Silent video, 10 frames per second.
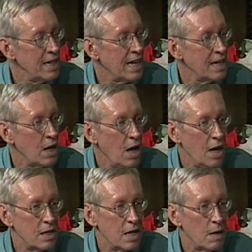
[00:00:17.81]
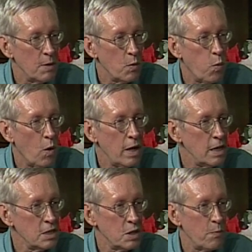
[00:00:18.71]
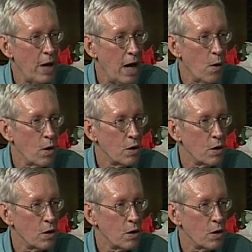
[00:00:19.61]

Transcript: And tell me, what is the power